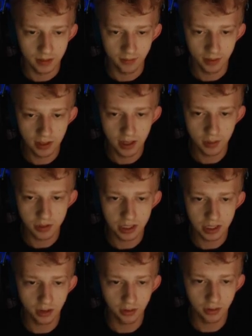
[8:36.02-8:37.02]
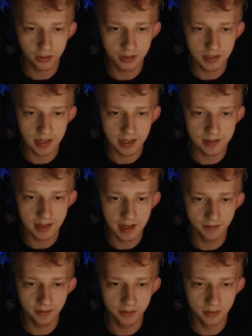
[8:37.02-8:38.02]
Forgot how much health those guys
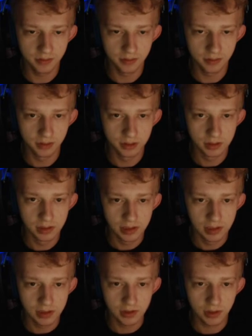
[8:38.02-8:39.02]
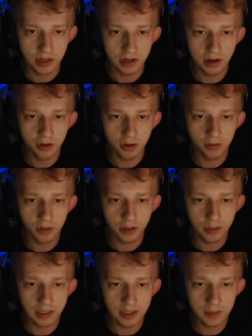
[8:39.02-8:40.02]
have. So I know that
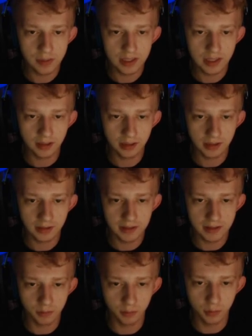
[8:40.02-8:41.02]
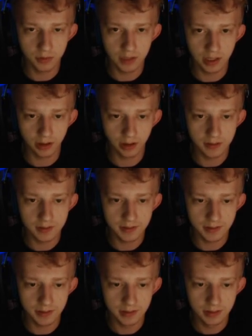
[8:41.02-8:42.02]
we need to be killing these root
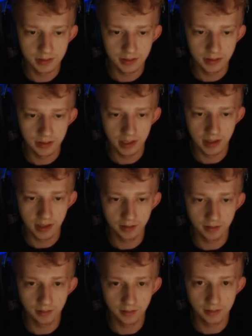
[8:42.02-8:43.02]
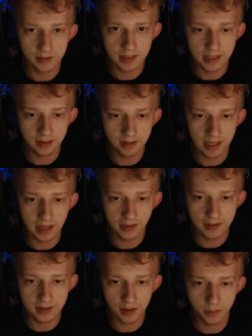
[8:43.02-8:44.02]
tyrants. And yeah,
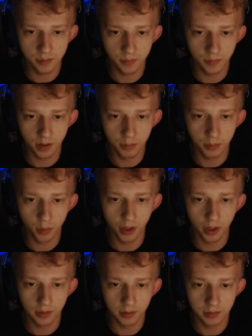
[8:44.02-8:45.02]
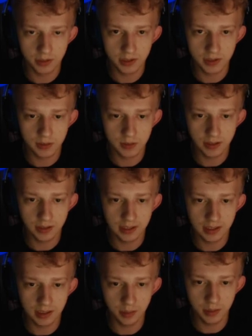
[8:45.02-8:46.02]
that's our boy. I'm just gonna spin
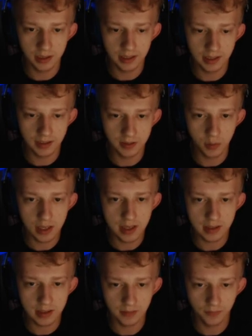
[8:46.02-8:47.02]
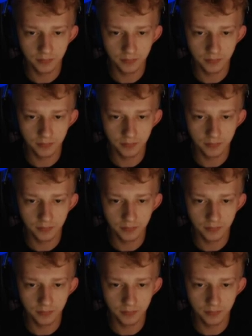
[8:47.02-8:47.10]
kick him into next week.